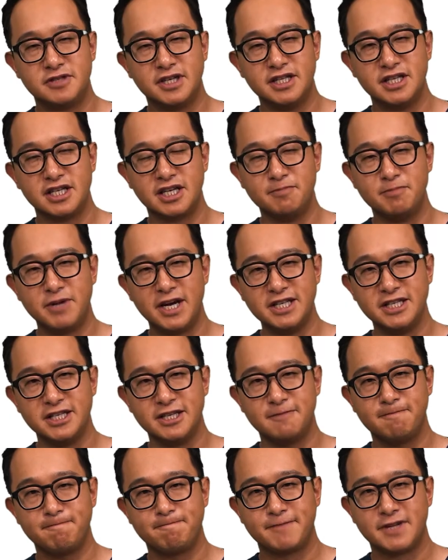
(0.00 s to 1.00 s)
in the
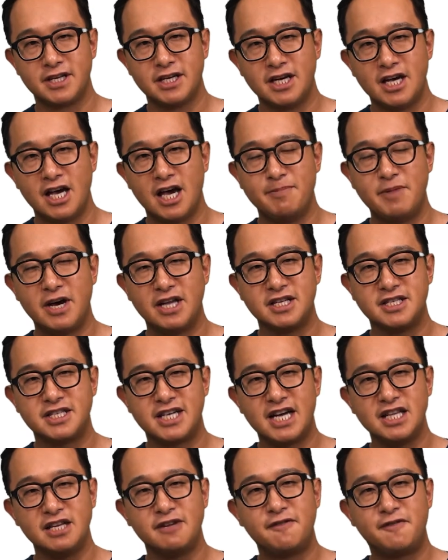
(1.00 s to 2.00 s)
compendium about
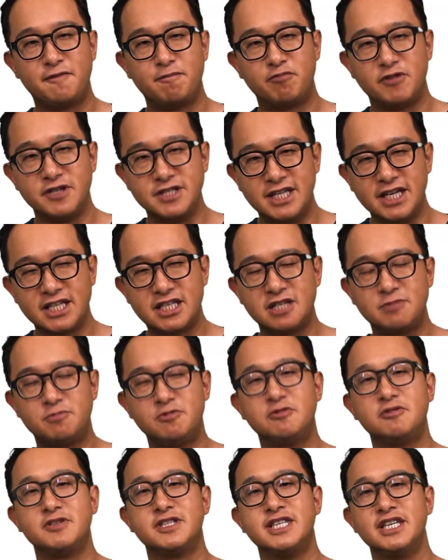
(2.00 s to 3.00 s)
attaining
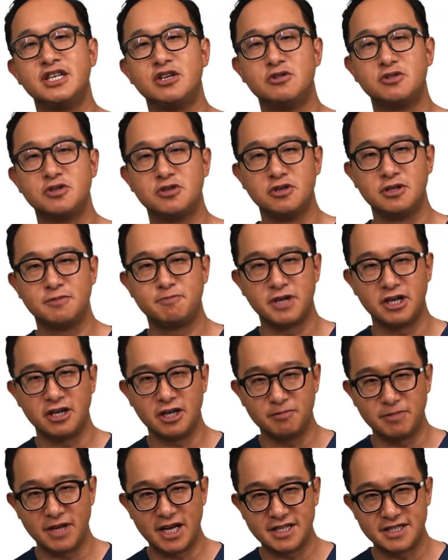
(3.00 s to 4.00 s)
predictable single-tooth
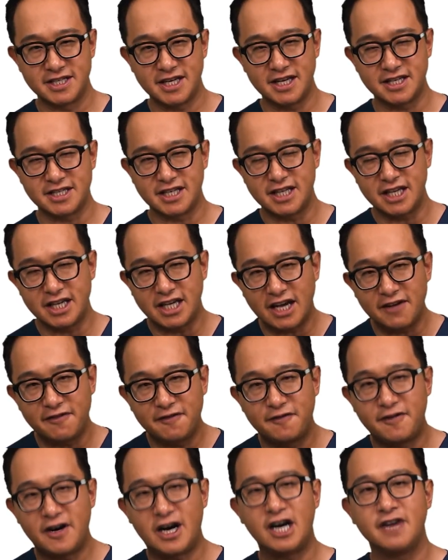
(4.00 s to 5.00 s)
peri-implant aesthetics, and they gave
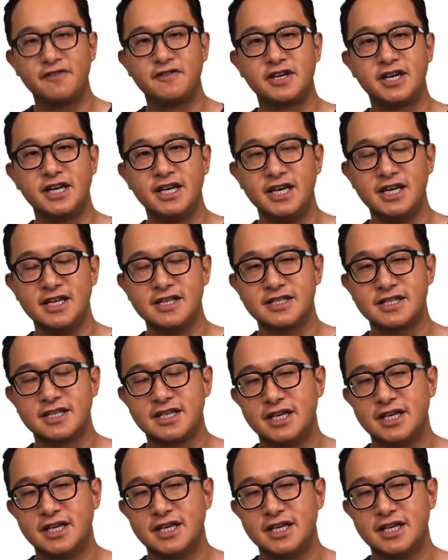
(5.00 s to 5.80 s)
5 keys.